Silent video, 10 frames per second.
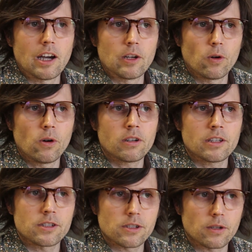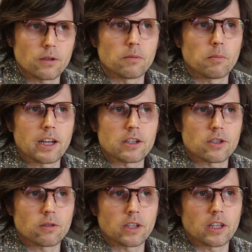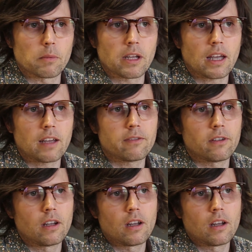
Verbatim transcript: in order to make sure that we have